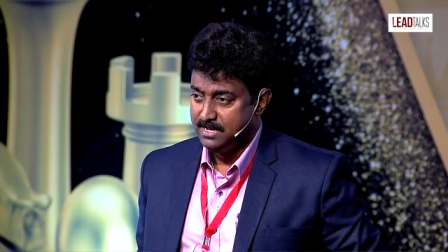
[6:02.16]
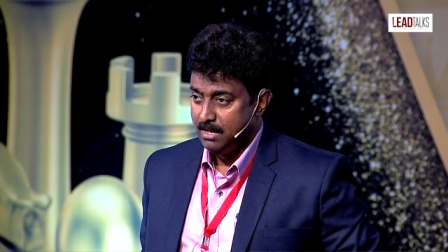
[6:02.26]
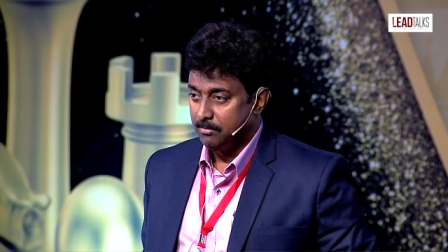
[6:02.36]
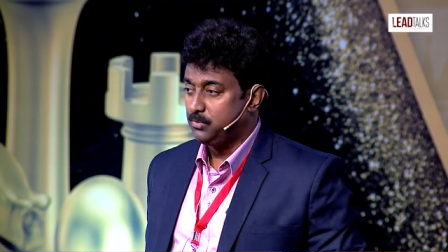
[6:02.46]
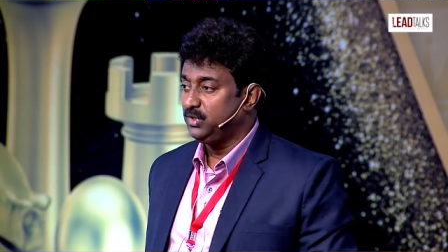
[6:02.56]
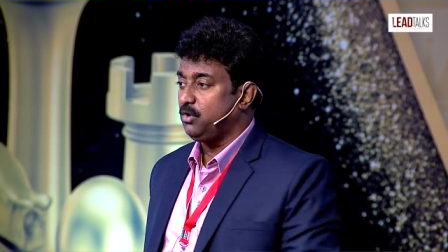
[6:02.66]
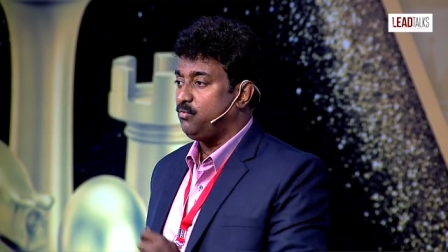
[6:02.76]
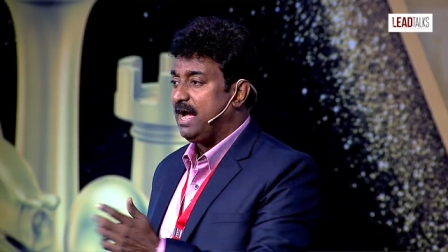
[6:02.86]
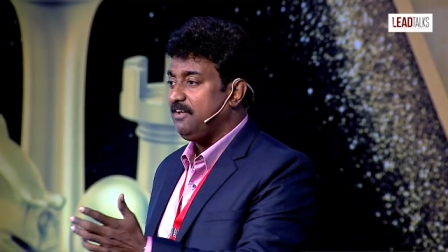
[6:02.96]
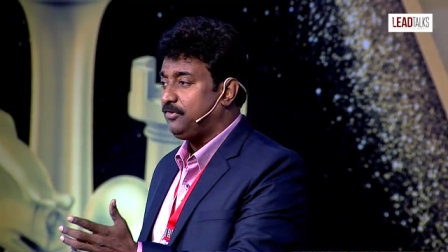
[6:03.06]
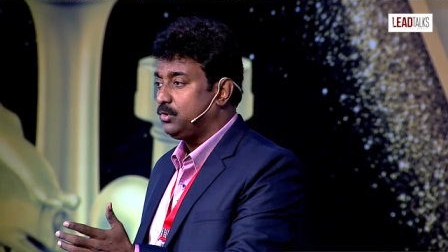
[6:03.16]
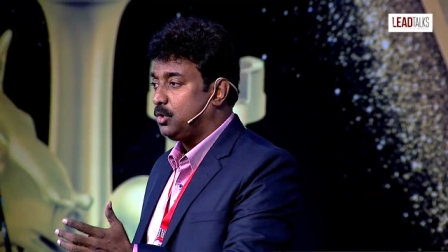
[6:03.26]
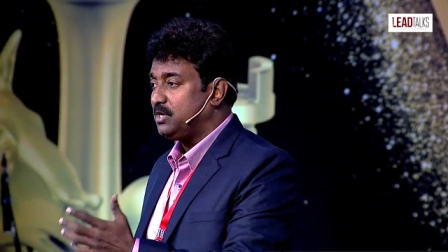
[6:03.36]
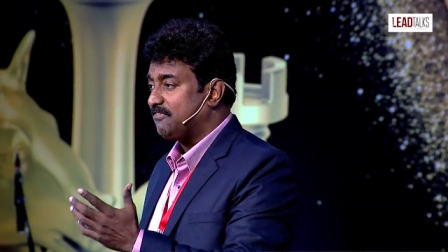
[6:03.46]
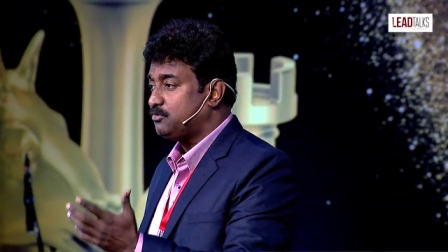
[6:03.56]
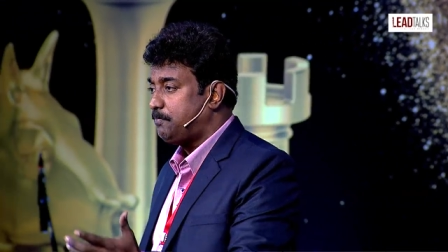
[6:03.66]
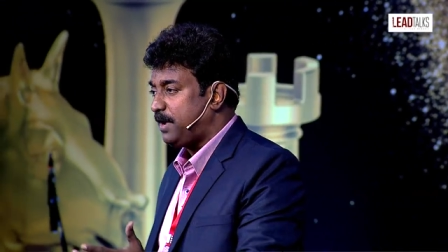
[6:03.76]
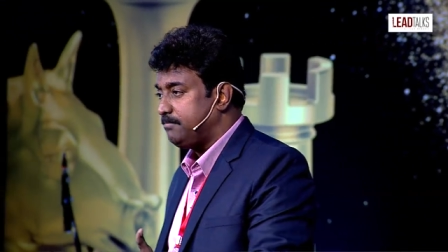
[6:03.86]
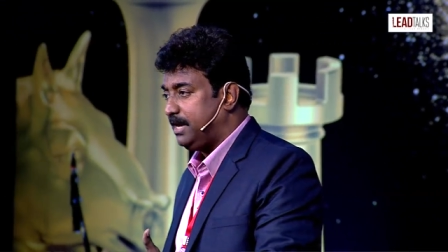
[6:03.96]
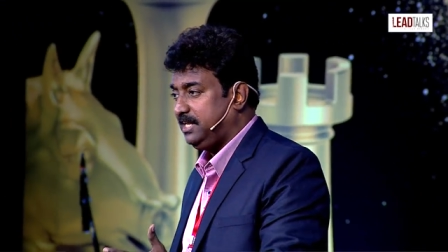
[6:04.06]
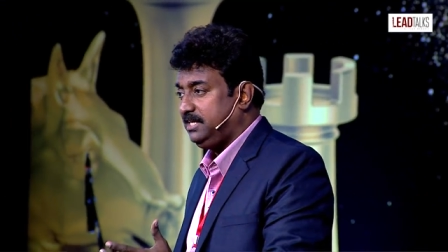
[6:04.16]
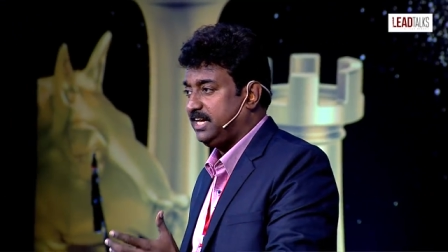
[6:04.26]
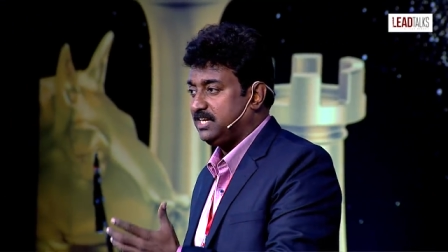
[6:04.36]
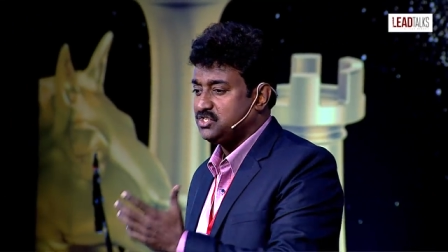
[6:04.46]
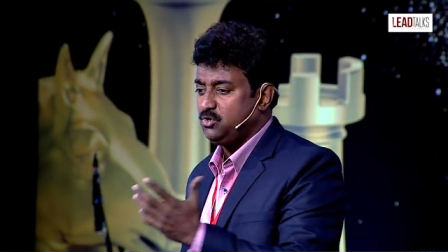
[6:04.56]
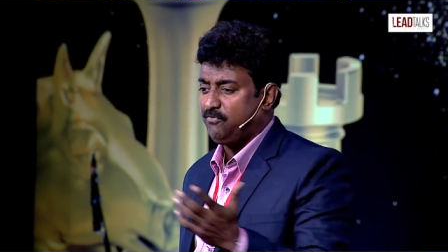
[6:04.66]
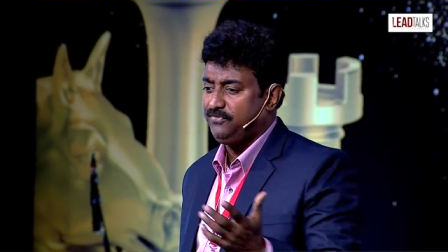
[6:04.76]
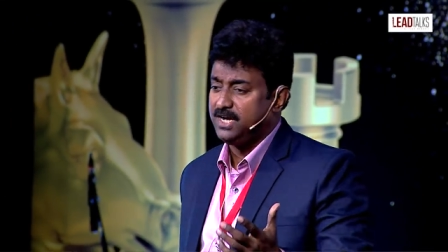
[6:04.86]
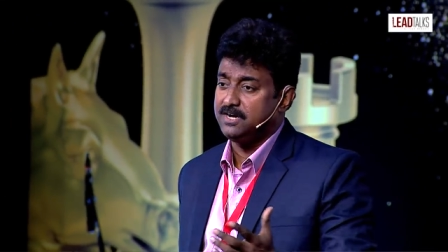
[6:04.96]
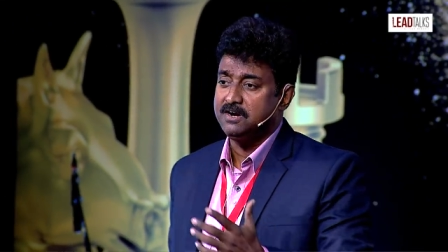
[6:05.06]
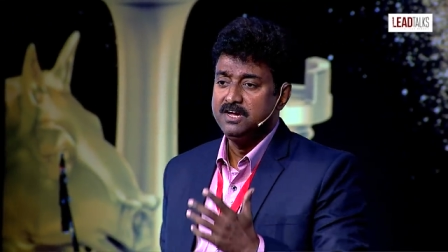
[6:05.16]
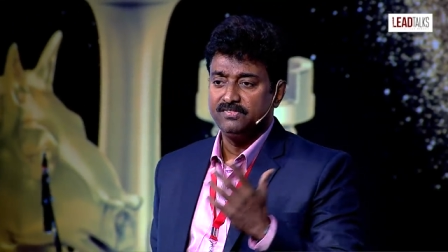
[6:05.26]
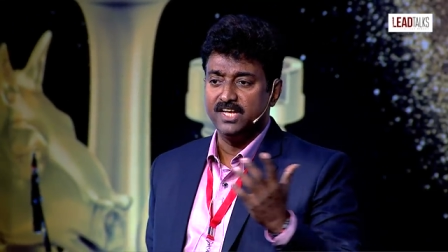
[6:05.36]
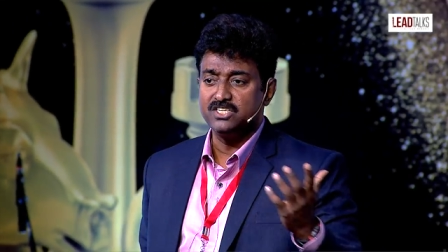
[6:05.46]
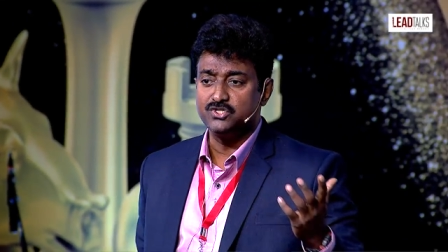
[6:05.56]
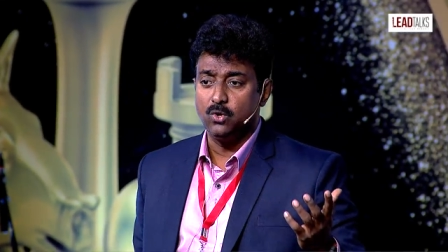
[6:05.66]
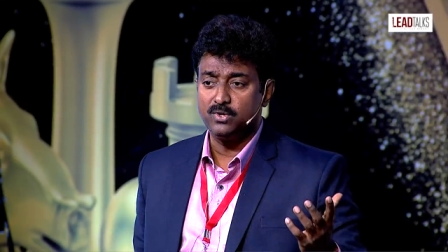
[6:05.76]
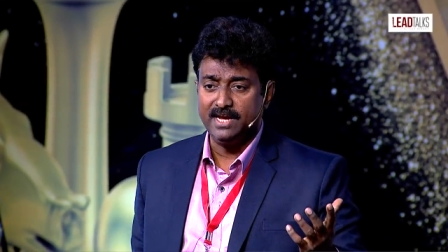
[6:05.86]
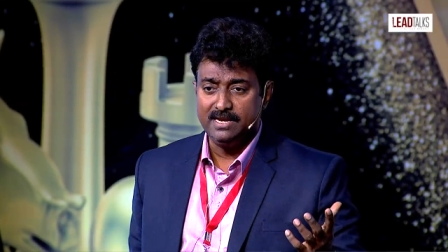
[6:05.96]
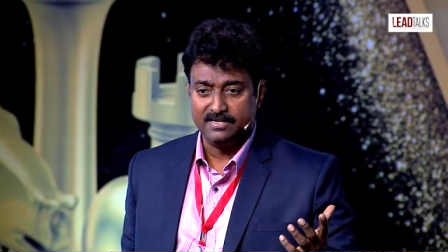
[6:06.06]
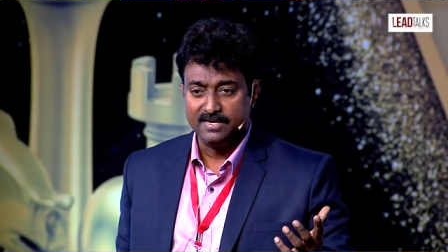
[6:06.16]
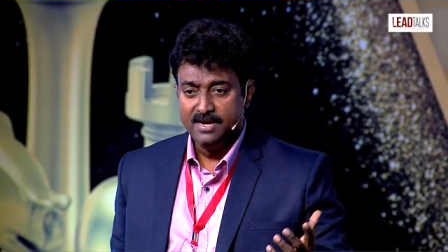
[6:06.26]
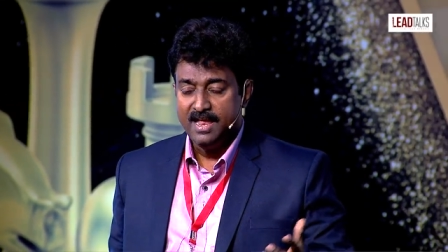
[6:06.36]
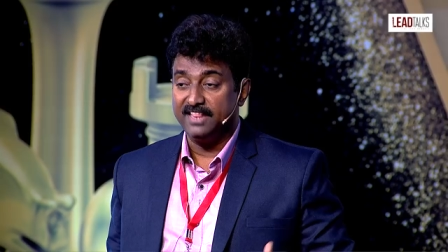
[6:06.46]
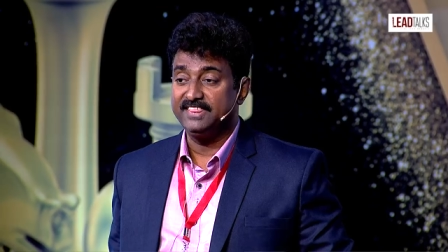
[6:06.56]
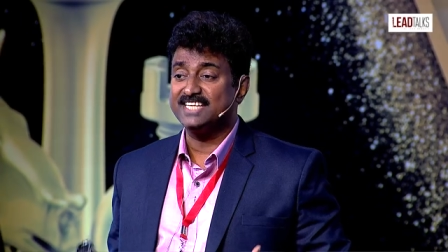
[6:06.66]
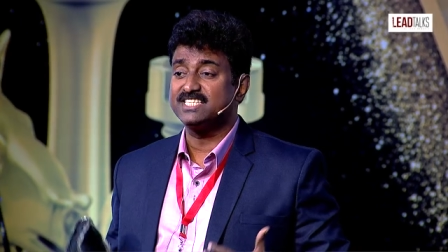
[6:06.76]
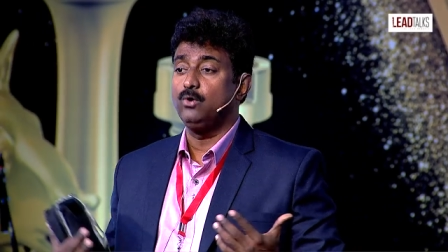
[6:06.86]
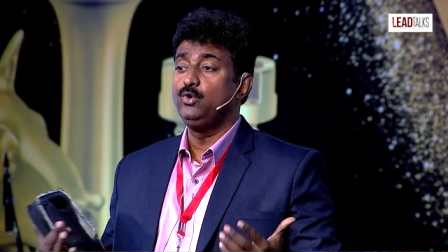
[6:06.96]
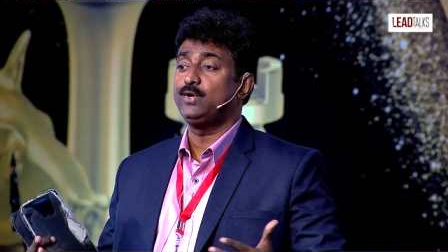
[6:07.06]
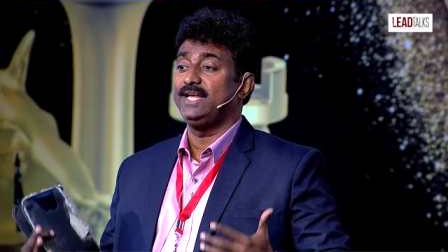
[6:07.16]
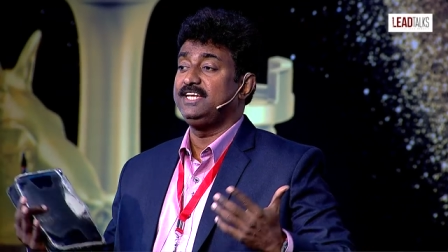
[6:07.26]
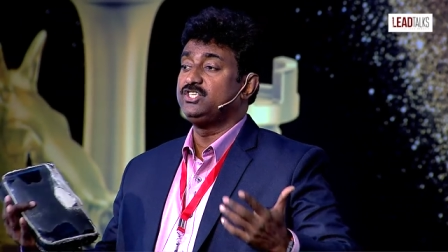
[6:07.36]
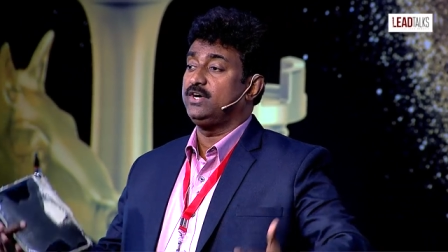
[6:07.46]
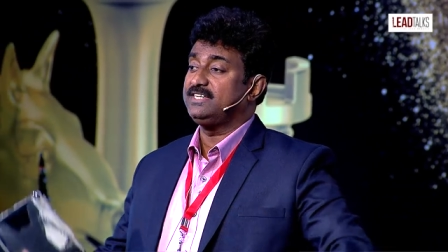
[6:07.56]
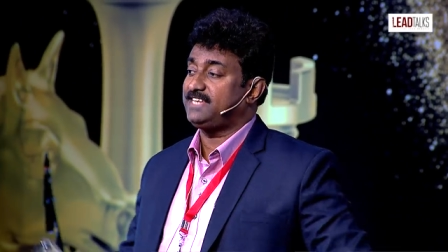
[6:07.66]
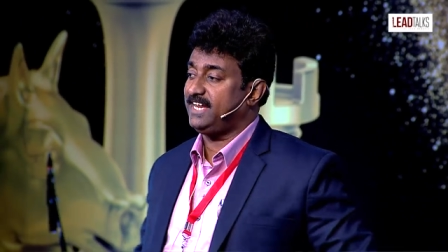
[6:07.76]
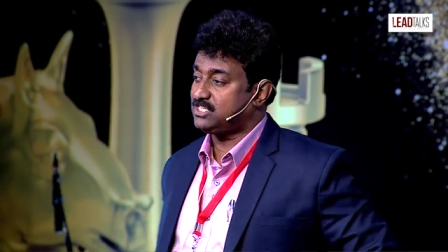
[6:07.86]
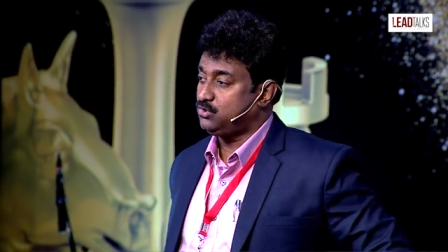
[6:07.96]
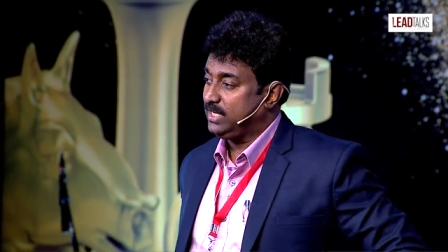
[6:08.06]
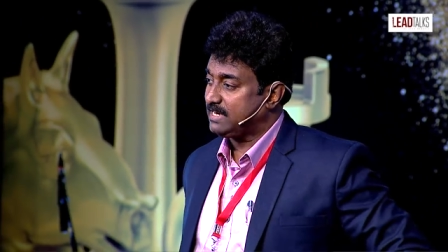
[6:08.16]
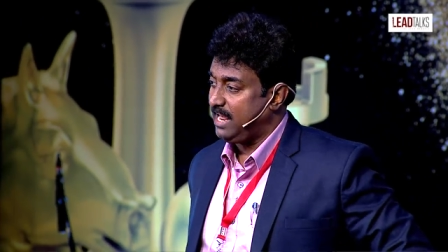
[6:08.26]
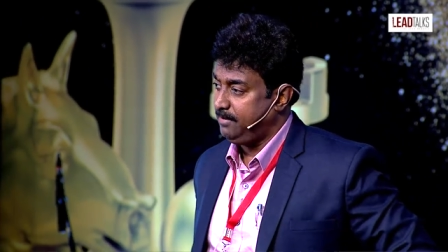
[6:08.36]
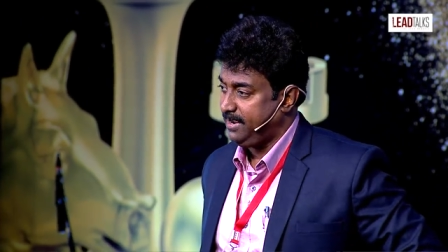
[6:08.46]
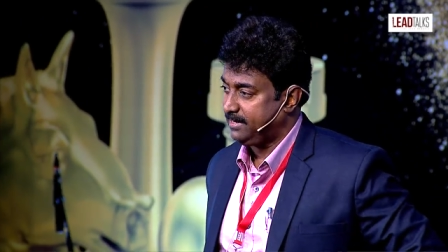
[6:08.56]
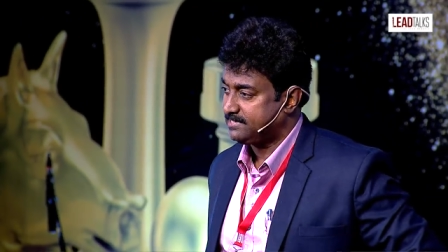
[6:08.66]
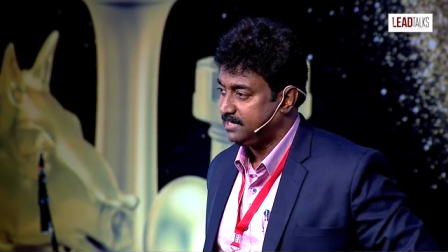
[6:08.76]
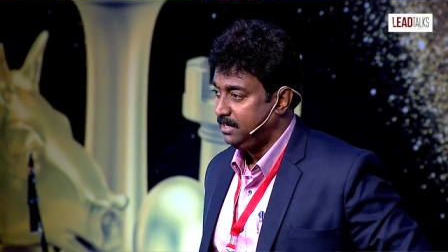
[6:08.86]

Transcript: But with your wife, you don't have to pay money. There is no fear, there is no guilt. And that's how you can enjoy sex to the climax.